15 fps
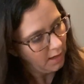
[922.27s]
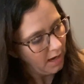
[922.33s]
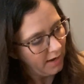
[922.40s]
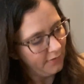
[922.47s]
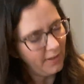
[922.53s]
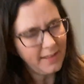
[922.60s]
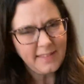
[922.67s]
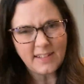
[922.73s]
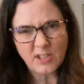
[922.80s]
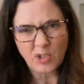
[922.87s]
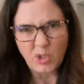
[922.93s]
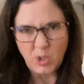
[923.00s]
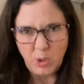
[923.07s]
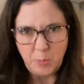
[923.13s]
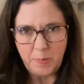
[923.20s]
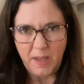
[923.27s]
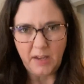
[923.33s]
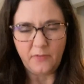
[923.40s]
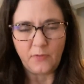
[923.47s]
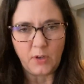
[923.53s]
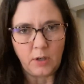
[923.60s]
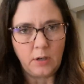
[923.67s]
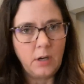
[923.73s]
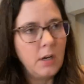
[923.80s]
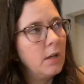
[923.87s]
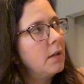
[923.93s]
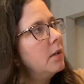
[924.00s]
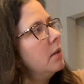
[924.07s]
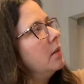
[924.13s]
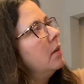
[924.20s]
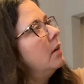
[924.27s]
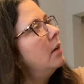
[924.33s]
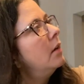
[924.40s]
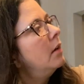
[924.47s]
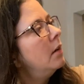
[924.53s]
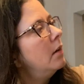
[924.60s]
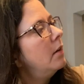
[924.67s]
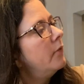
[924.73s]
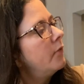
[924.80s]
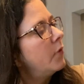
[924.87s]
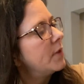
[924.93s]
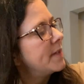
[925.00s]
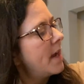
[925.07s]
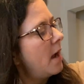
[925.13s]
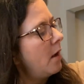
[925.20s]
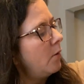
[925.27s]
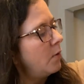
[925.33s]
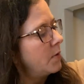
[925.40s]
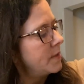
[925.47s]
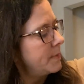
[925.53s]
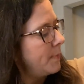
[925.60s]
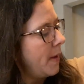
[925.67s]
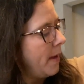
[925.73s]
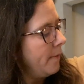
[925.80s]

feel like these are too big for towels,